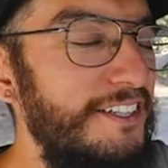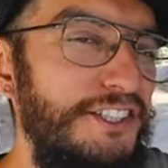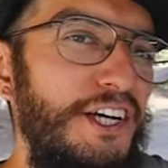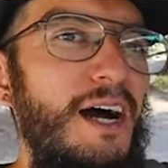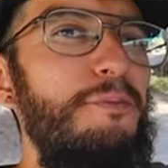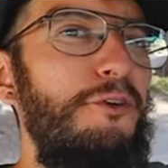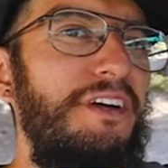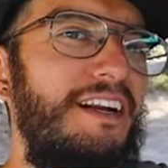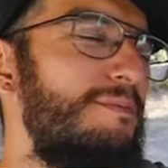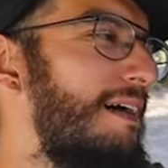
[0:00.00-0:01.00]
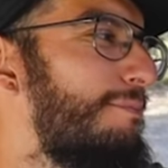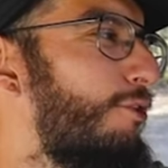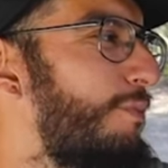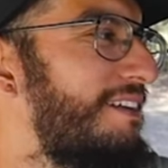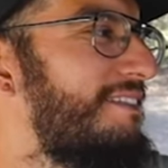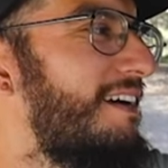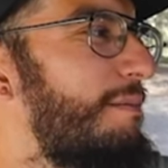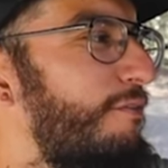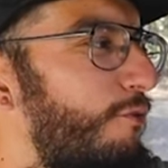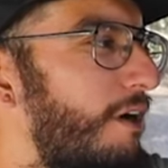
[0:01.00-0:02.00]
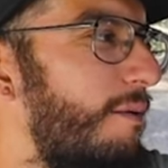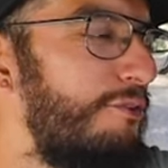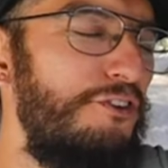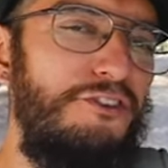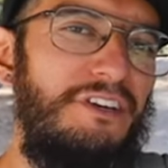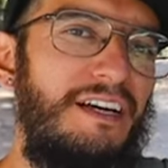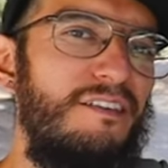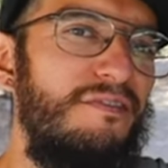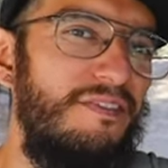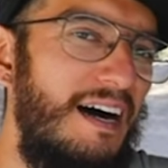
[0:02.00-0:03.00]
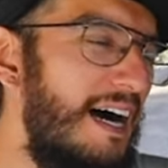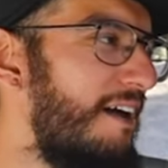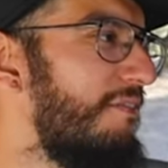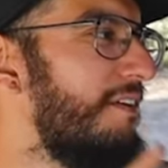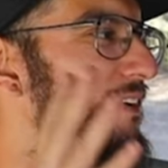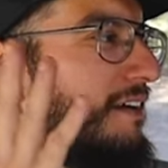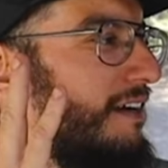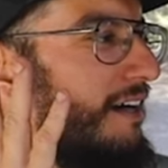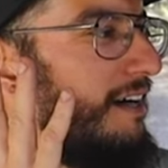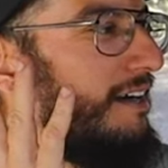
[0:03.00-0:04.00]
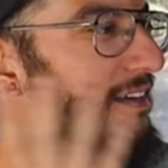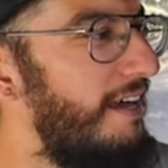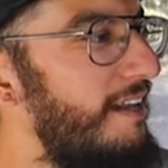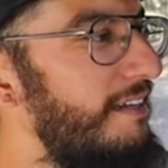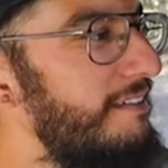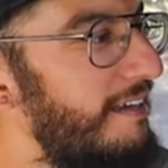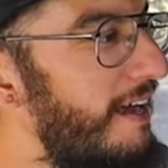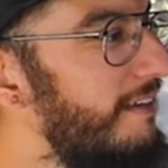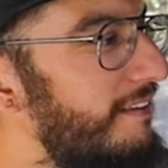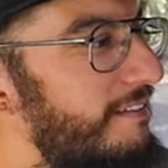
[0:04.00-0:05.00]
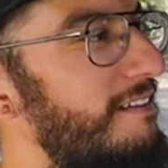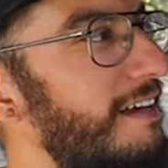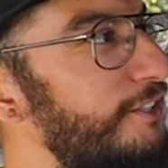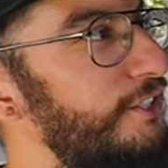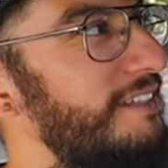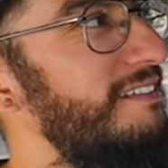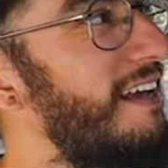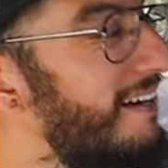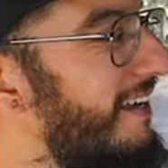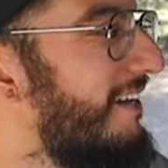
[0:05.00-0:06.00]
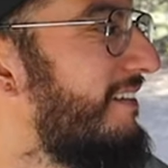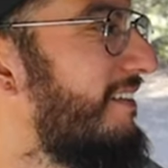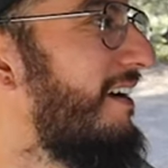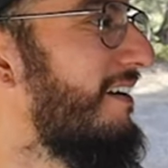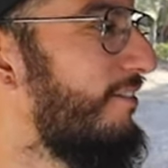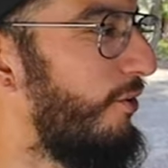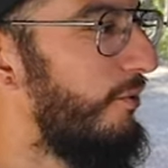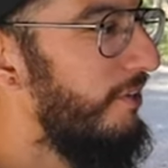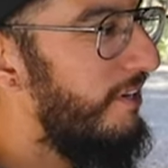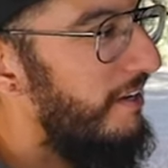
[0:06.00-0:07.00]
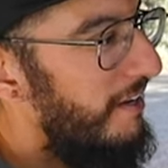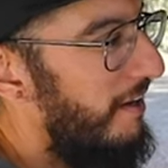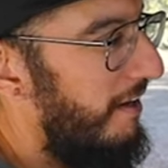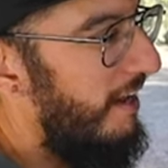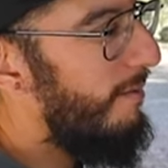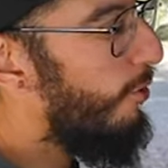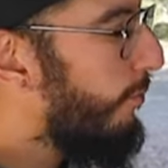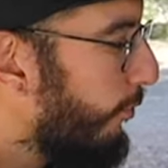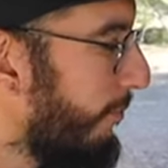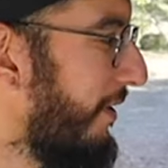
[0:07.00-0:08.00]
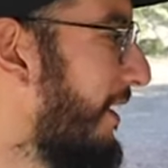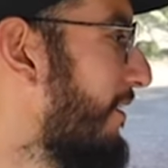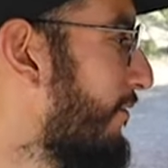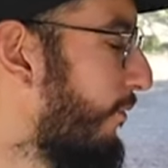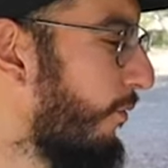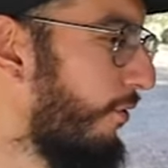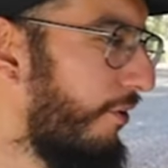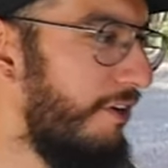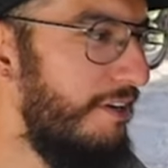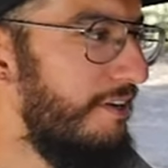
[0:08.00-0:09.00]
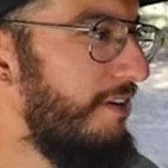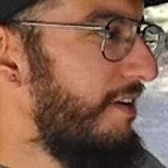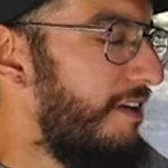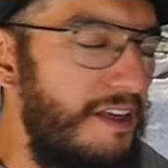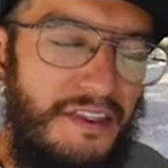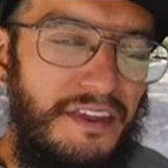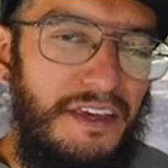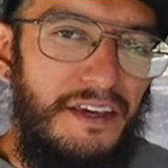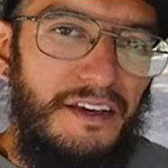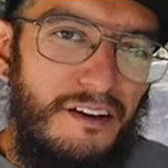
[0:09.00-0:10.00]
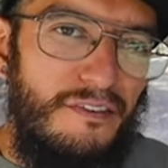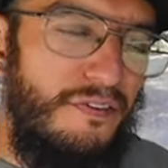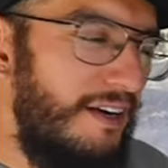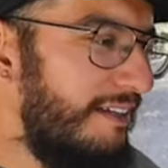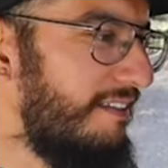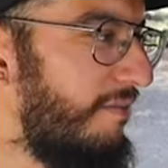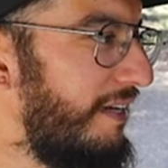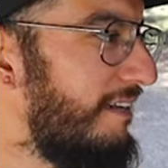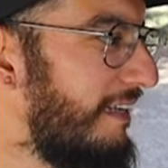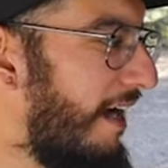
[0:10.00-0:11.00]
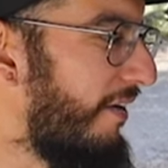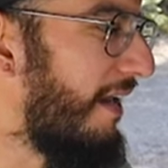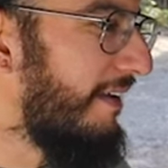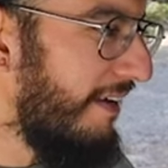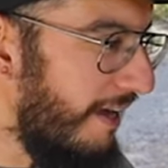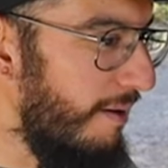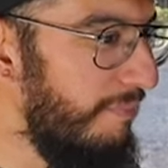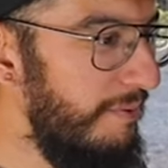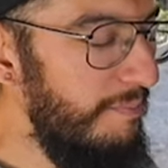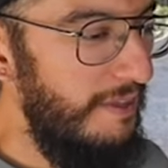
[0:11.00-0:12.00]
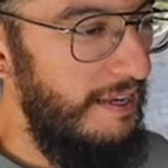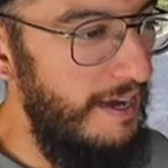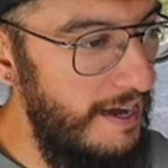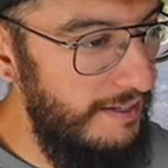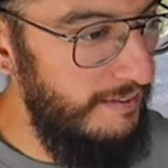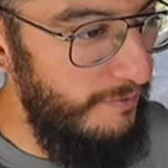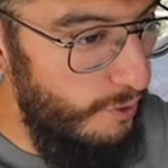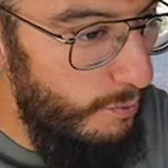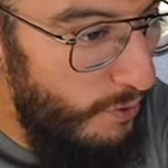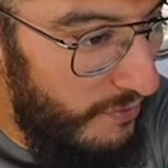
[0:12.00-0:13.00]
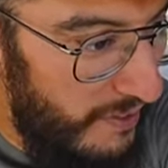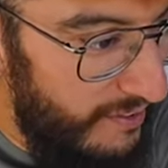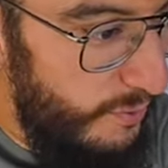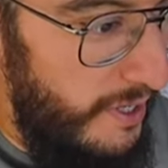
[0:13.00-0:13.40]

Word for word: actually upgraded my propane tank. Before I was using a five uh, gallon tank. This is actually a 10 gallon tank. So a lot more propane for the fun activities out at camp. And if you move this